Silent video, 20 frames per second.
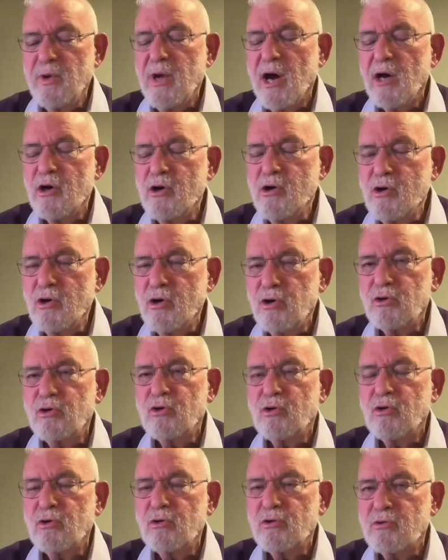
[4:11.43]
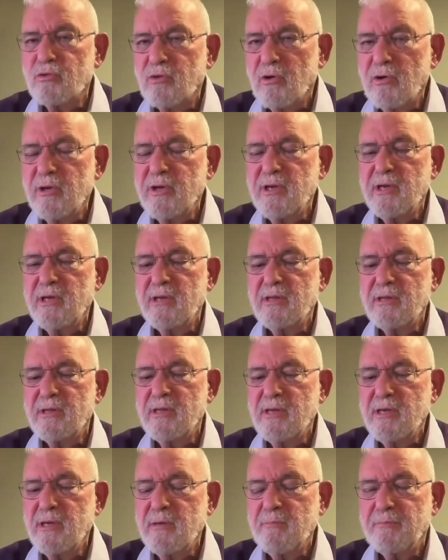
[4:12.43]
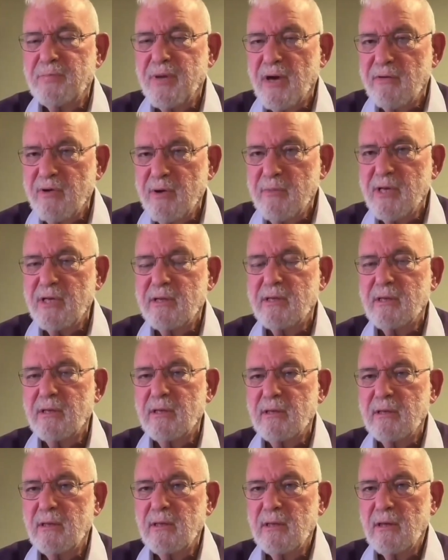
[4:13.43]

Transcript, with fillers: we are not controlling the perimeter